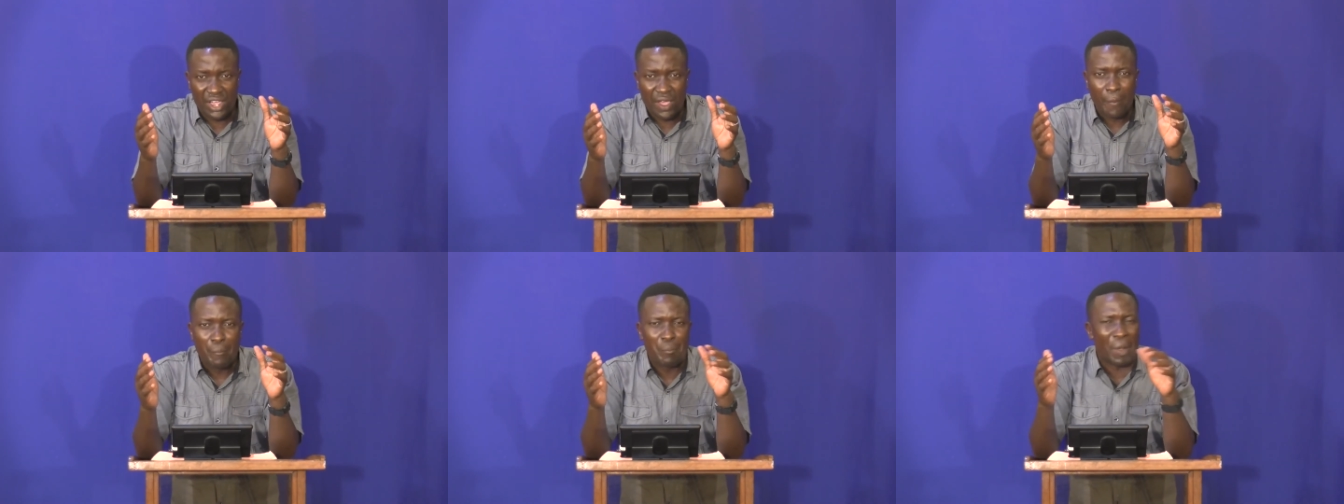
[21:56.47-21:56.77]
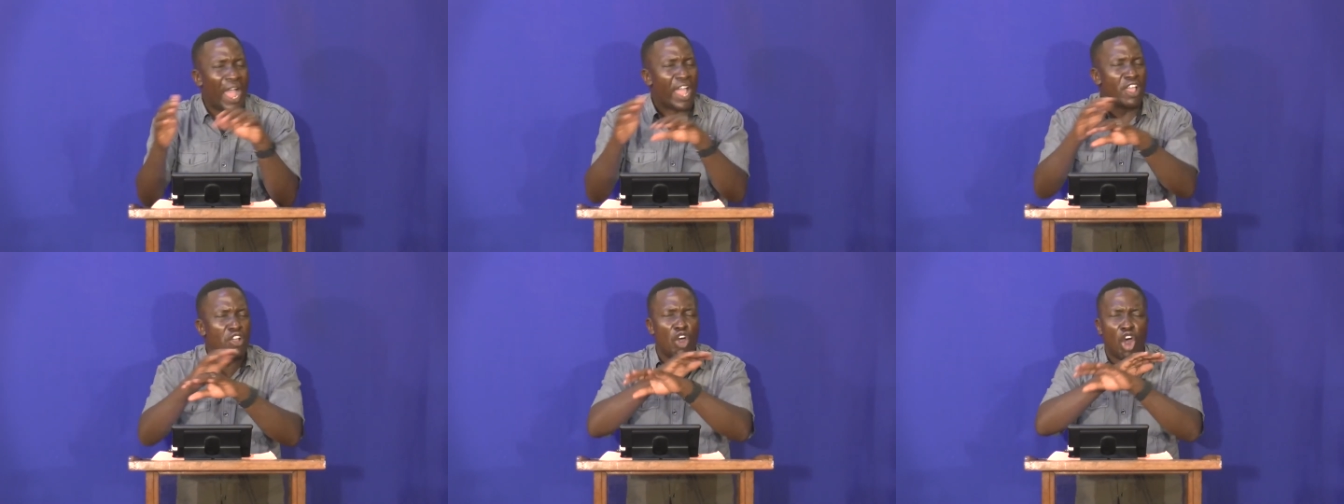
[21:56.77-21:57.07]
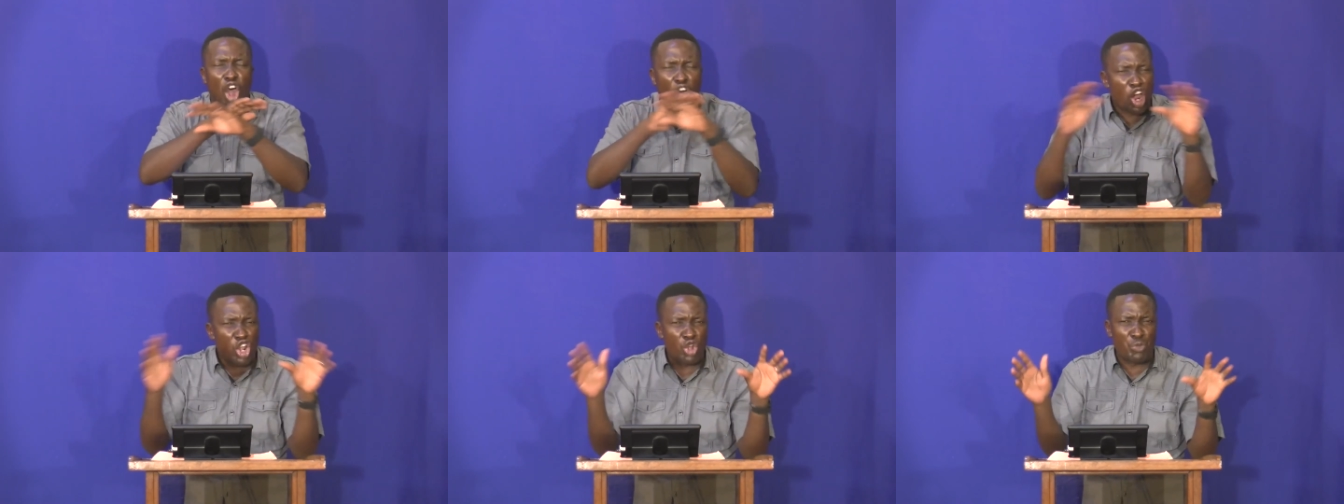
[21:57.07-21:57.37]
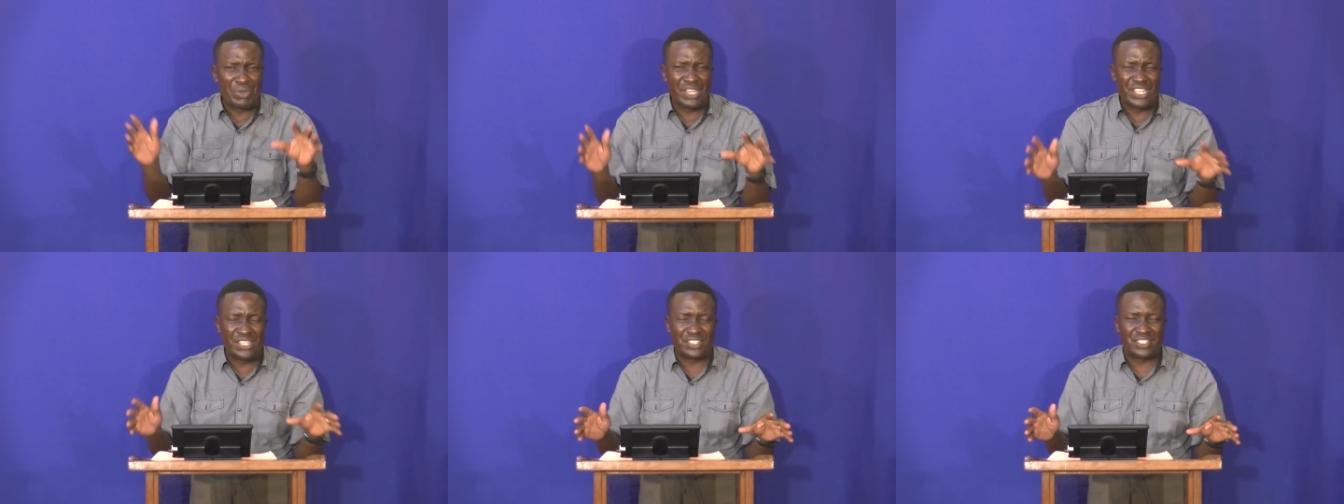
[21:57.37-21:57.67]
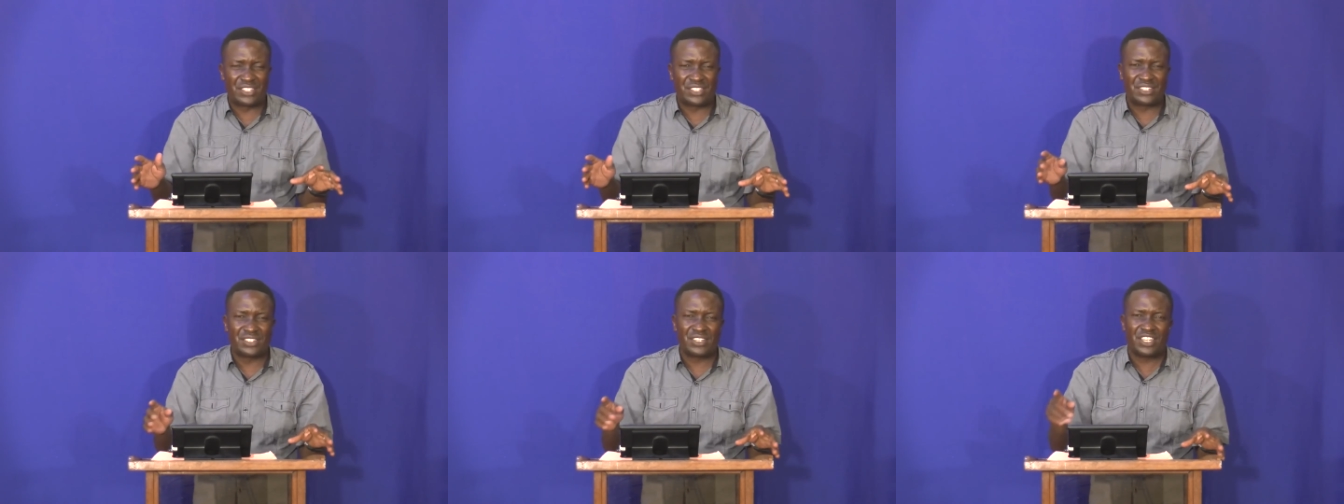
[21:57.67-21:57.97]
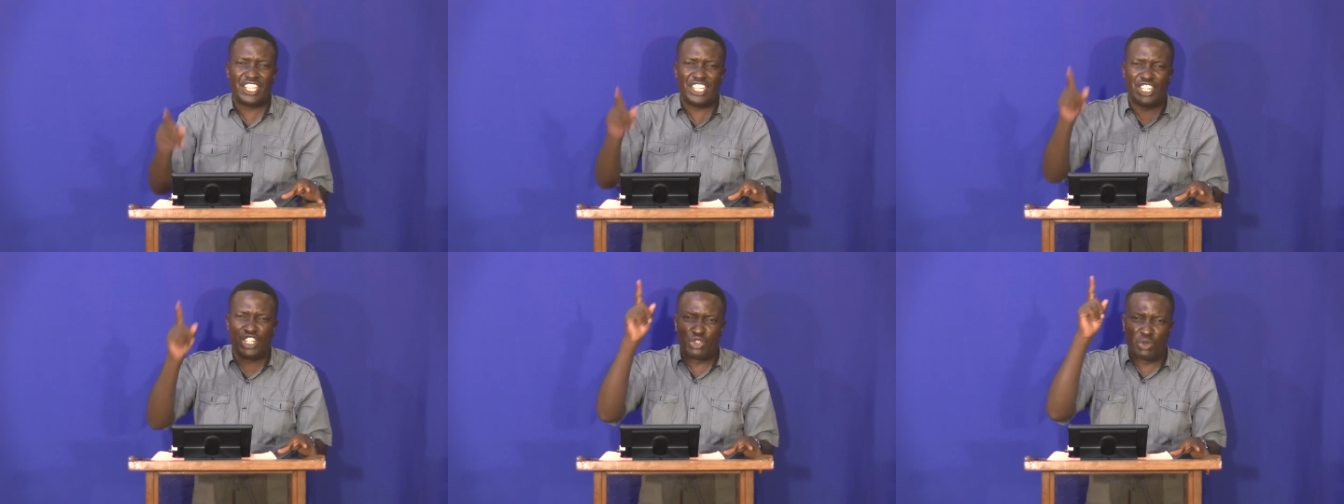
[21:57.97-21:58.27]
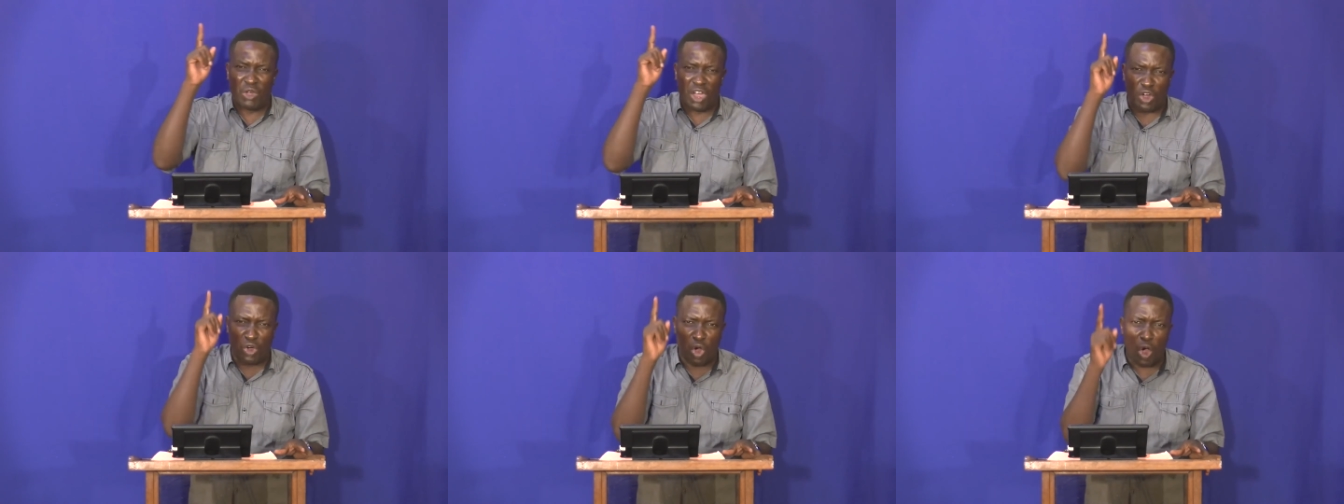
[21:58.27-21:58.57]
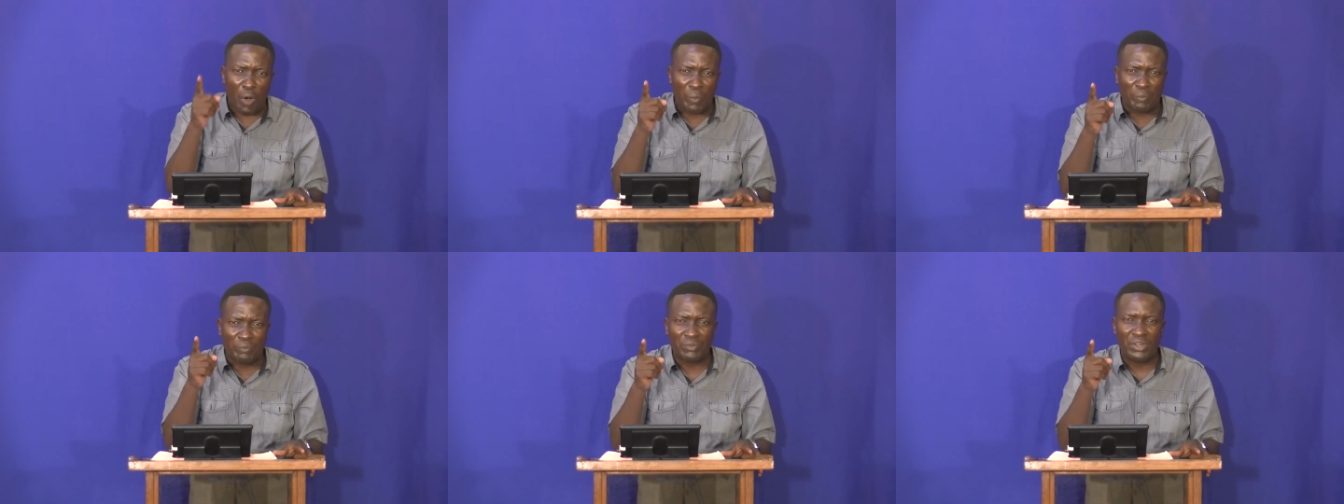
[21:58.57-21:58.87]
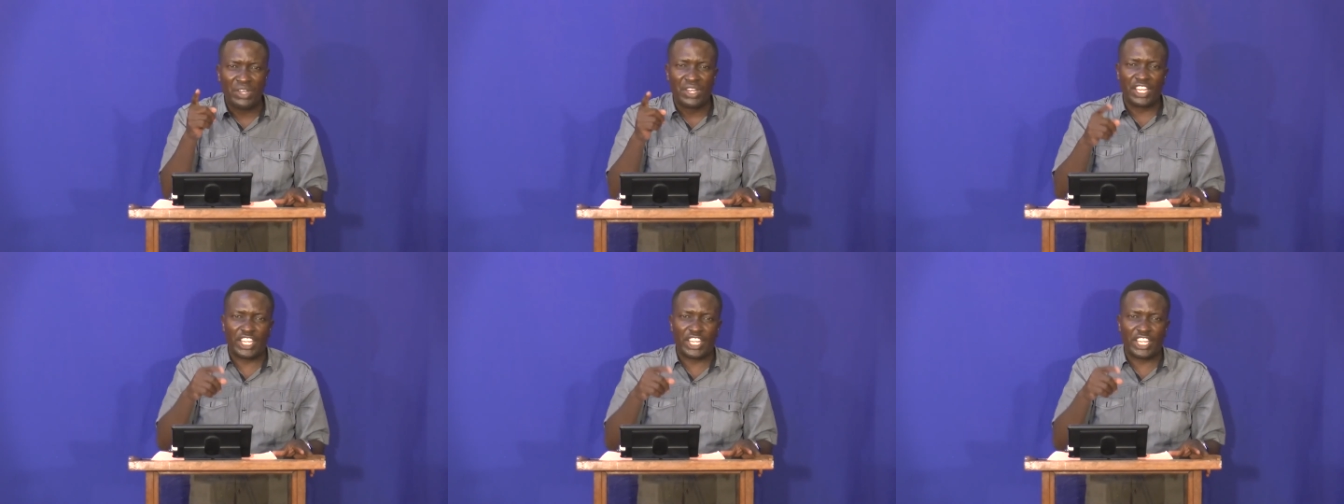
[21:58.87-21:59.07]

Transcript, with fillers: By all means, in your home,